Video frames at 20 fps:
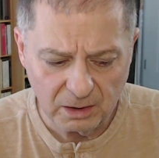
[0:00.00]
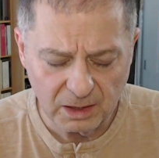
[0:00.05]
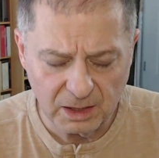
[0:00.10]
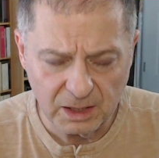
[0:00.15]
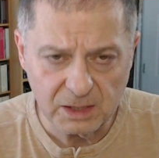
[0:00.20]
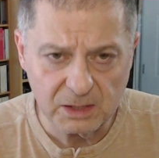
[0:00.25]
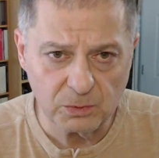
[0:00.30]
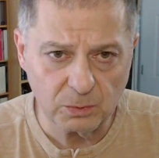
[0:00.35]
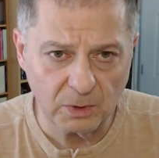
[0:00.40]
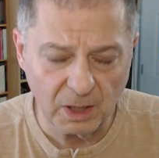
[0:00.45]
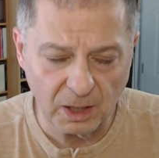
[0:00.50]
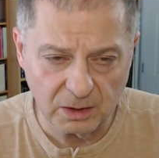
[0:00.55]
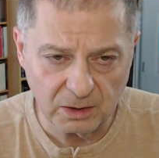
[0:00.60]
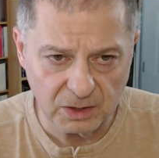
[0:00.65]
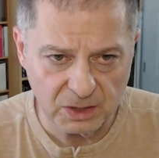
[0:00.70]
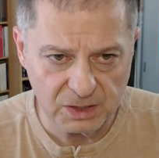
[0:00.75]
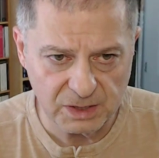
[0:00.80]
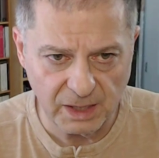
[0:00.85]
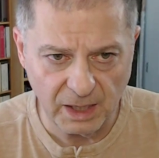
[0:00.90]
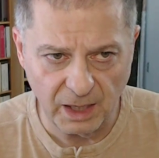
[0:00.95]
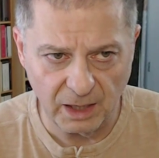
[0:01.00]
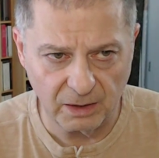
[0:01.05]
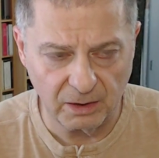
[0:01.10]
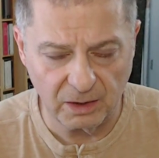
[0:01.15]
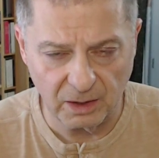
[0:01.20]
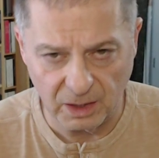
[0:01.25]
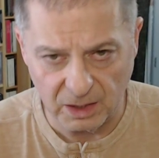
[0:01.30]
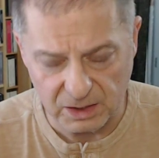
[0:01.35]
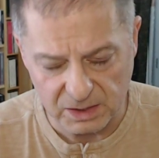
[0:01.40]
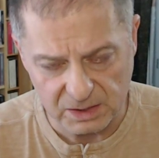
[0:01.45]
Kids will understand.
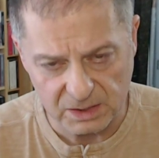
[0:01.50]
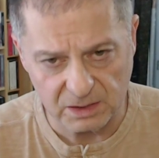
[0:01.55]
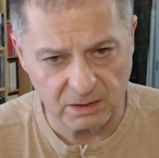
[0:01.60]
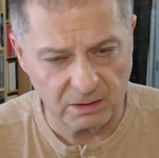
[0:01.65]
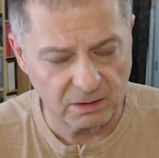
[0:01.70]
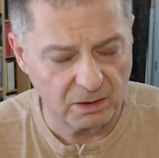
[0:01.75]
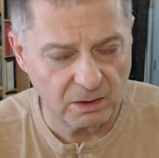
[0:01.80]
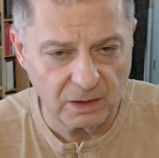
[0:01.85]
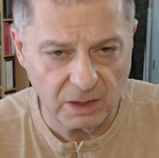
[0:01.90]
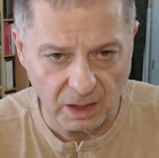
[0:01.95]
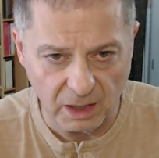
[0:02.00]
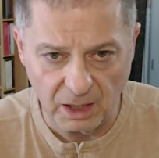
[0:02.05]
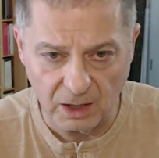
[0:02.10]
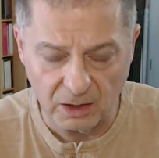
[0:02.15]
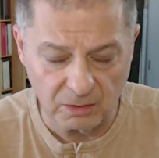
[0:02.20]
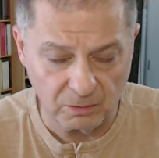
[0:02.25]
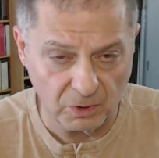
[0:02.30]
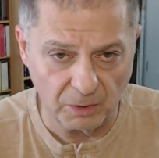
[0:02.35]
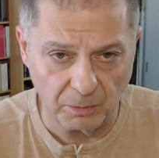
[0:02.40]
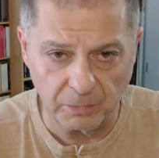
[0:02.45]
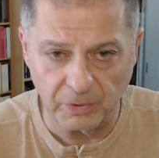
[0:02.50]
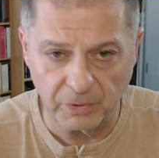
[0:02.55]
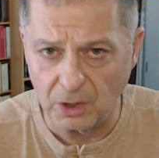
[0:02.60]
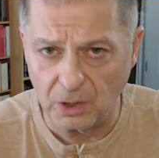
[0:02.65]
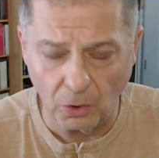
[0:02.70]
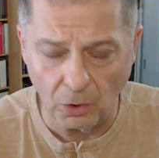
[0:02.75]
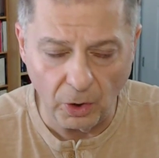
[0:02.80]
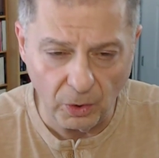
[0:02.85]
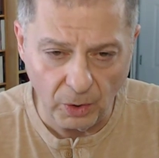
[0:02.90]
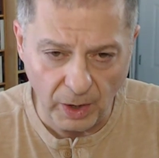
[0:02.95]
They can
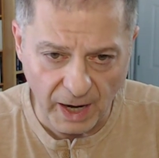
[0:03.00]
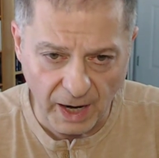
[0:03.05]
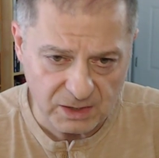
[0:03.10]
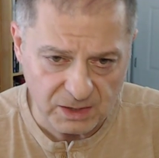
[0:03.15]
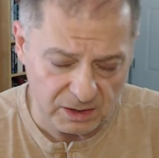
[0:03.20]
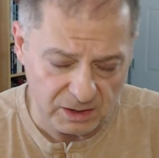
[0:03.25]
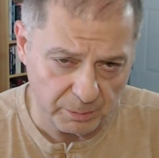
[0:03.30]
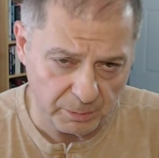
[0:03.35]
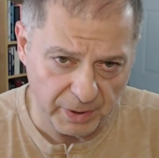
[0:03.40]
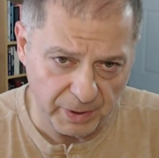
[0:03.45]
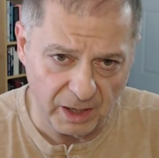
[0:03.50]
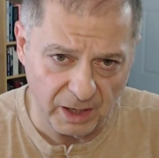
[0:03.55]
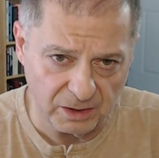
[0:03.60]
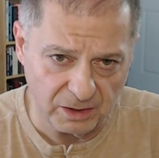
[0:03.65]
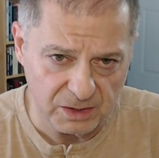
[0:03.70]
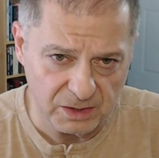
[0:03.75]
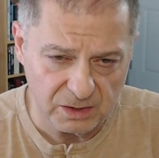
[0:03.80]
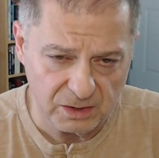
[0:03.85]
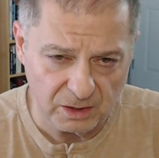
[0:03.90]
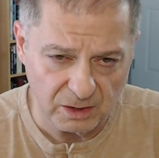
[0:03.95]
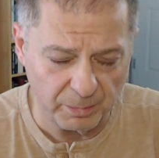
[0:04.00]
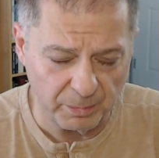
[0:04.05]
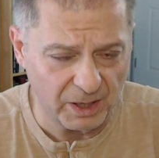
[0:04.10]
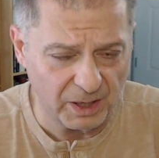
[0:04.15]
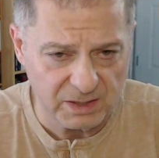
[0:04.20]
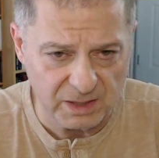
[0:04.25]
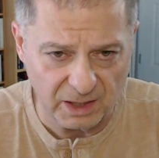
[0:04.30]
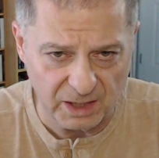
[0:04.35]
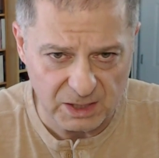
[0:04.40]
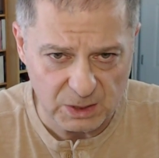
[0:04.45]
go and ask their parents. Their
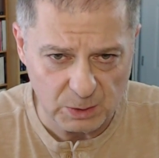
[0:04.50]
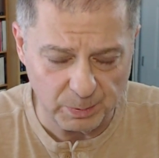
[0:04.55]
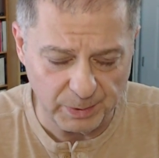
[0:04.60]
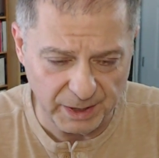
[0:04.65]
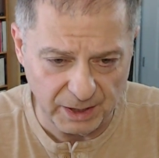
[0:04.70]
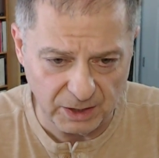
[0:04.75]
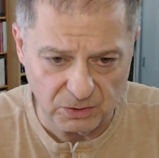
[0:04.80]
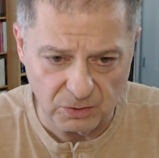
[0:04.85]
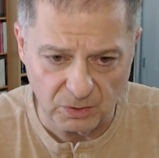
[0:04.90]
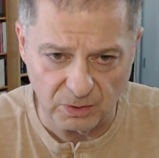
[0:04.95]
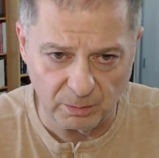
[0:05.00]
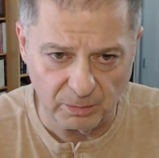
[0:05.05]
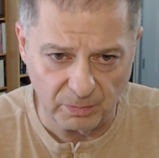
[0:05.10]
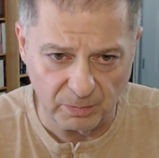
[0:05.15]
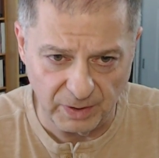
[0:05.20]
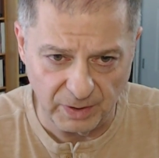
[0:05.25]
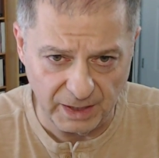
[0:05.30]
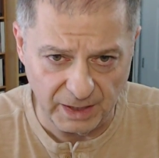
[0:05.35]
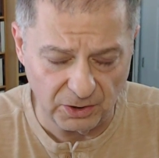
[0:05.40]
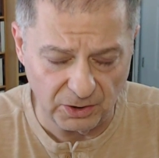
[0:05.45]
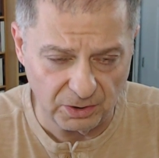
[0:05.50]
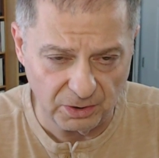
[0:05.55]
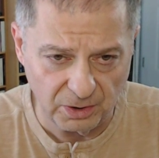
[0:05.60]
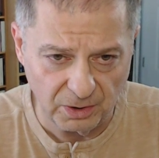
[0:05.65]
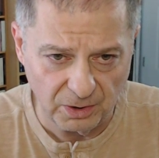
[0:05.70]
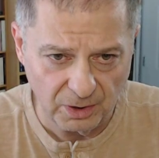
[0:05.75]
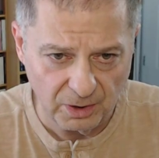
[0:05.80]
parents can explain it to them later.